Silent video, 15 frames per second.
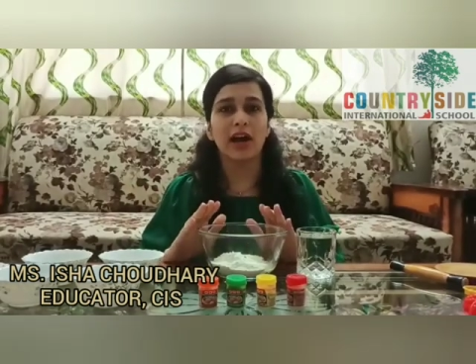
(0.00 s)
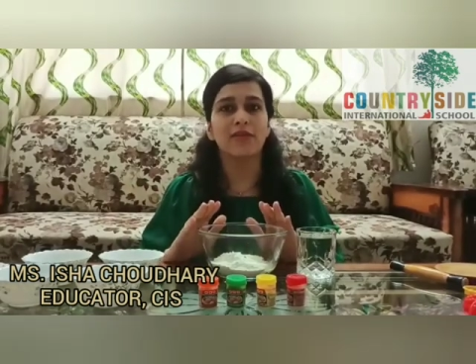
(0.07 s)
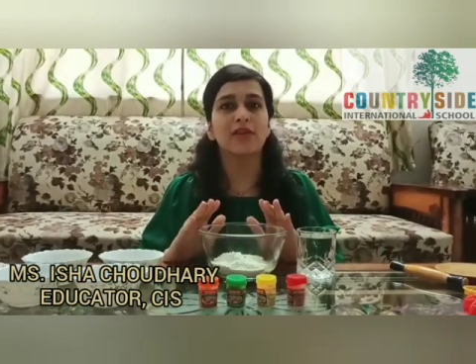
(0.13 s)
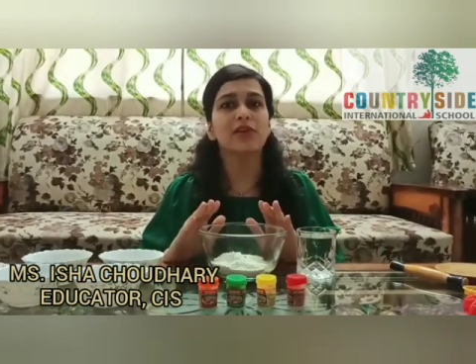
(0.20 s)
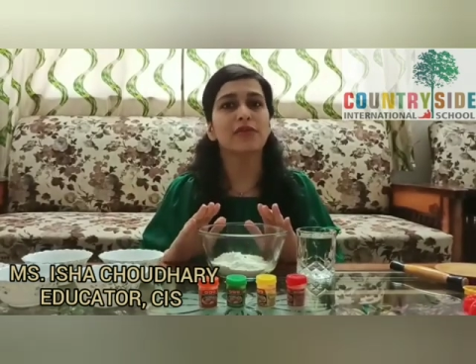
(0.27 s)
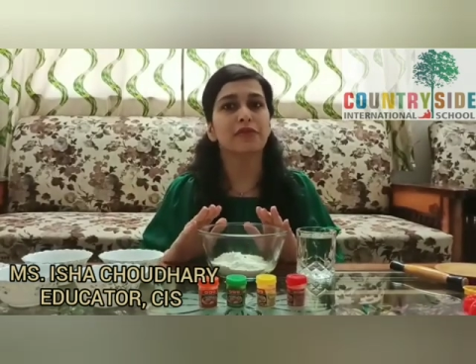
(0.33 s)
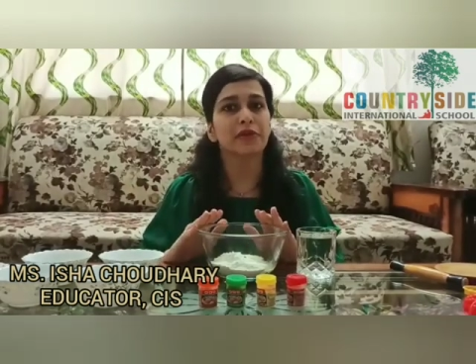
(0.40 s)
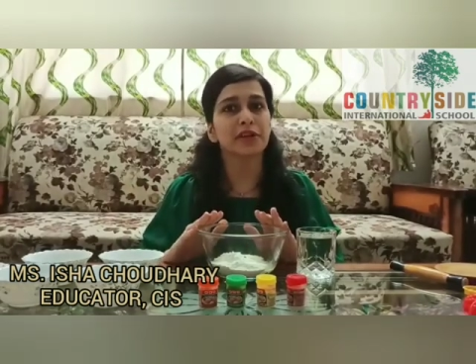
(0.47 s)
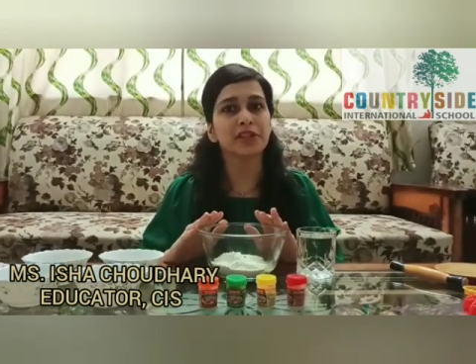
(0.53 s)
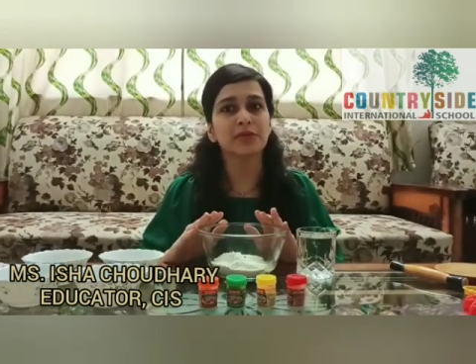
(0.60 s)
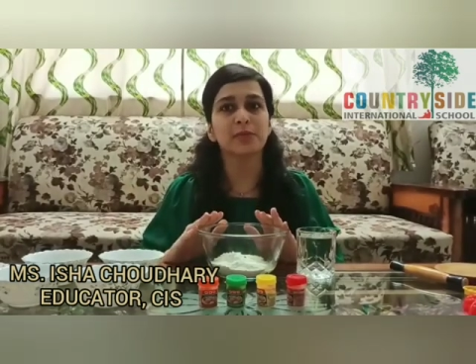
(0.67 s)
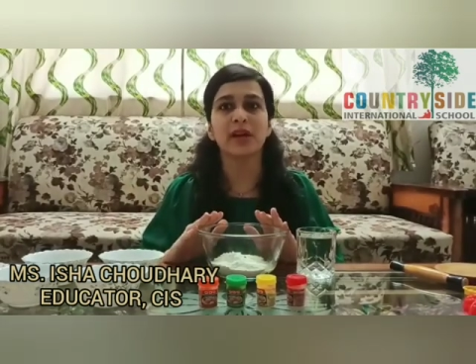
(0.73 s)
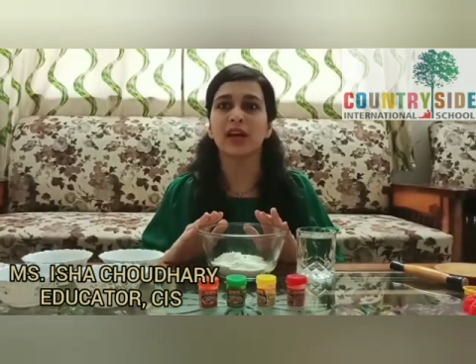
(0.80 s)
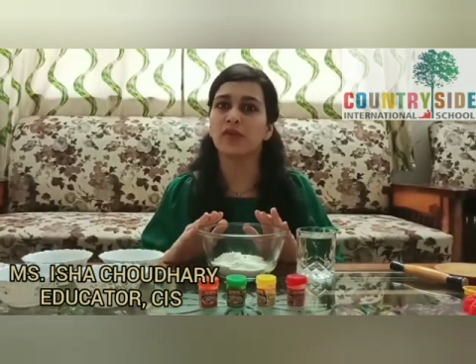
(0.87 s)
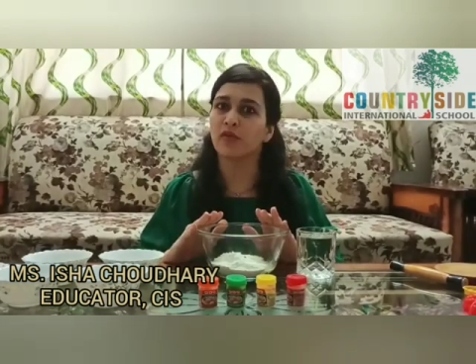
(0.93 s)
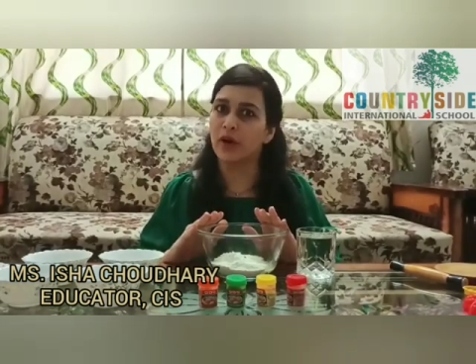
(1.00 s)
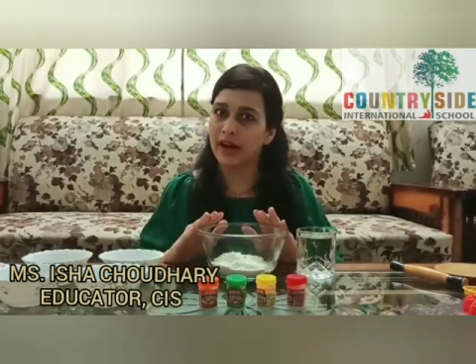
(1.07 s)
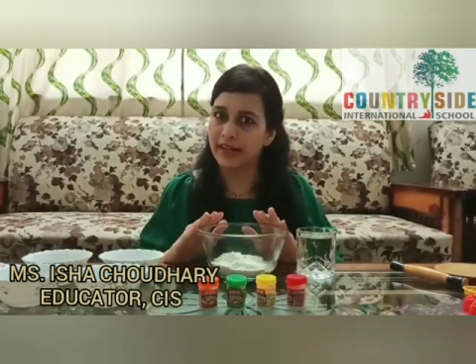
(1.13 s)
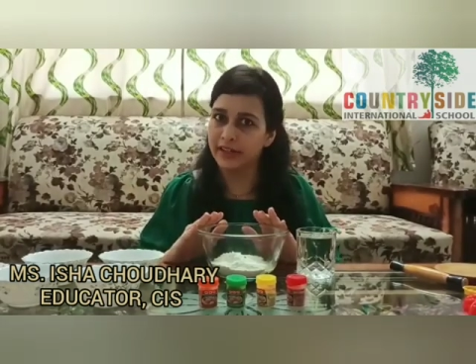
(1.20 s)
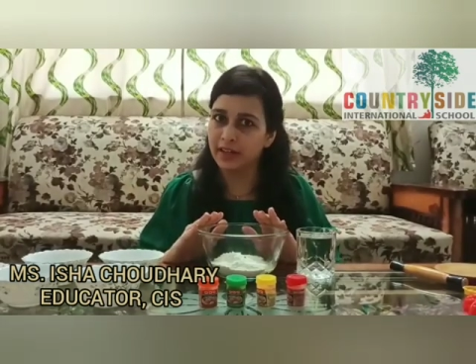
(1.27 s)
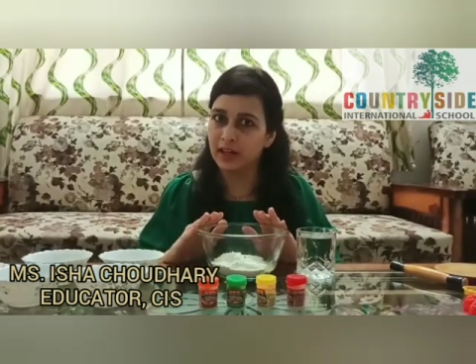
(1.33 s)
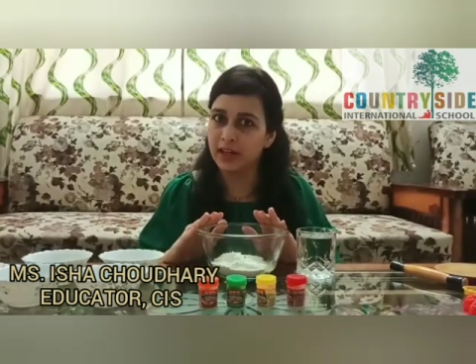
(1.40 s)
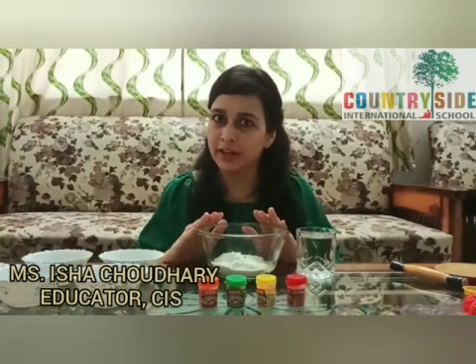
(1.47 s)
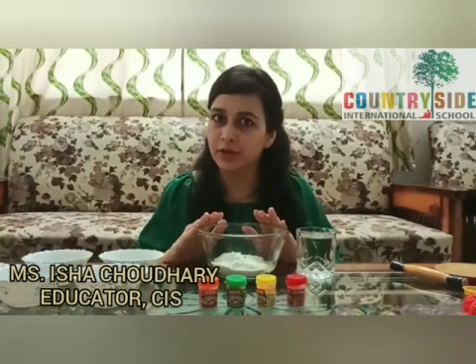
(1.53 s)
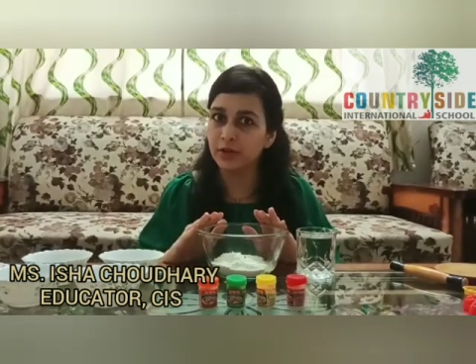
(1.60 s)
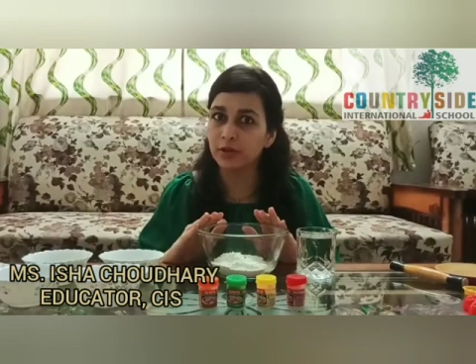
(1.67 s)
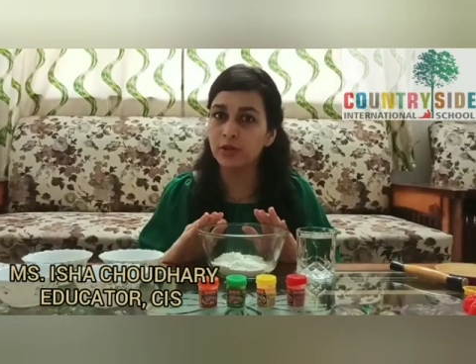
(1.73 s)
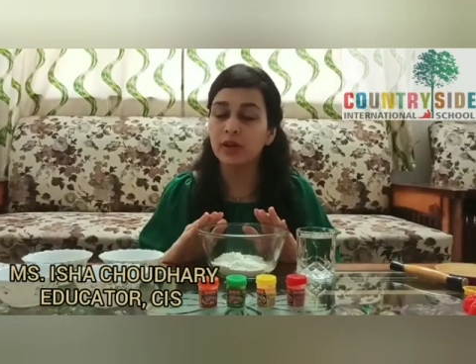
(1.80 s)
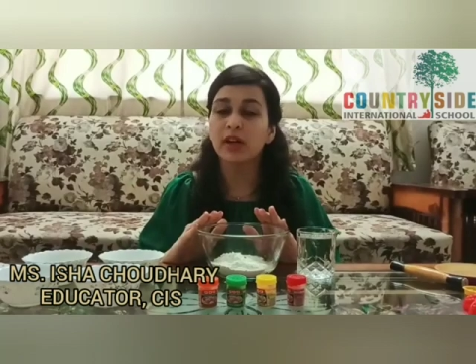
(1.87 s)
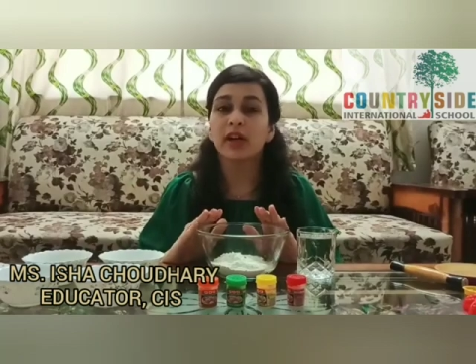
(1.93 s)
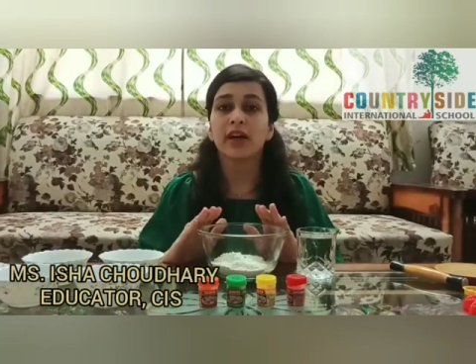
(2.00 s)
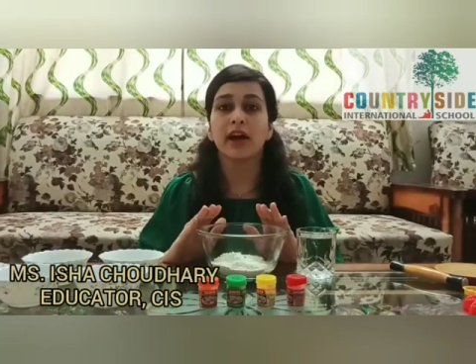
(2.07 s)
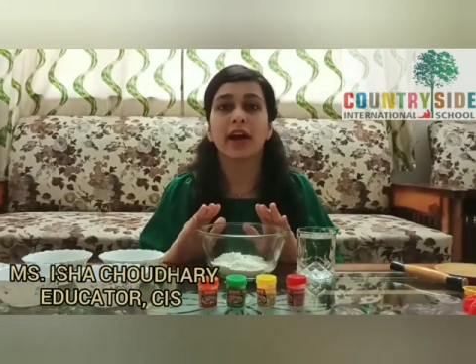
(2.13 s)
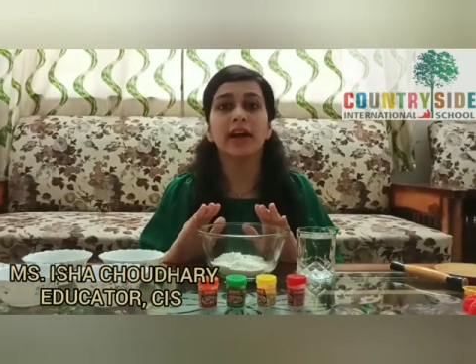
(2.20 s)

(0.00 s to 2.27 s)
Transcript: I will first make white clay dough